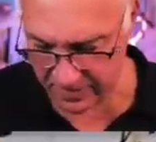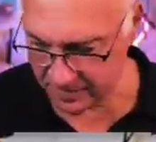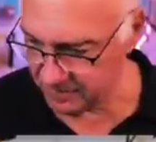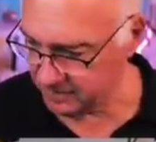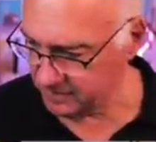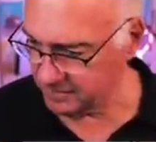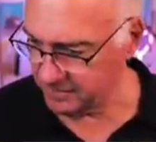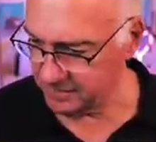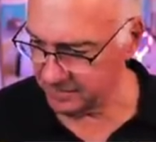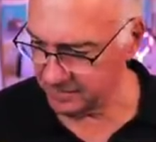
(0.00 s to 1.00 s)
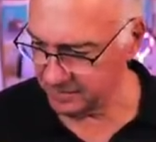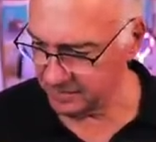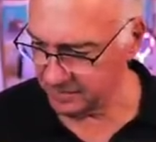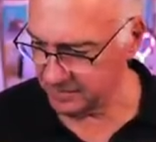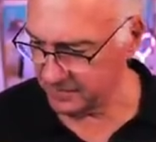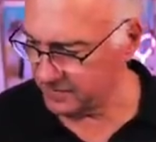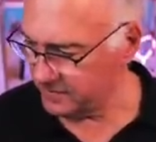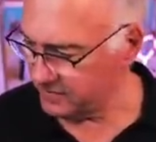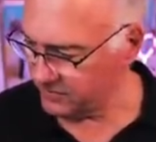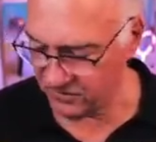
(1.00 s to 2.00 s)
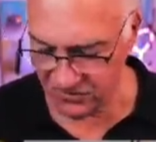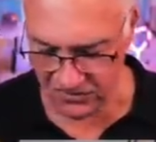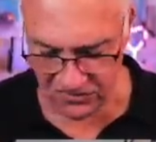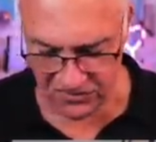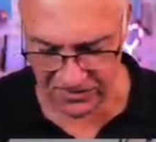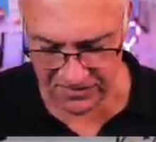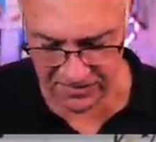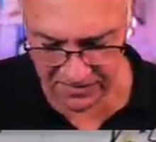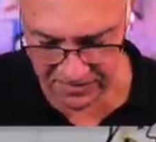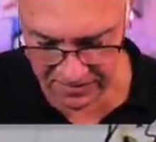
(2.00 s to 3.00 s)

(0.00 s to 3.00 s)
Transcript: We're possibly gonna shirk our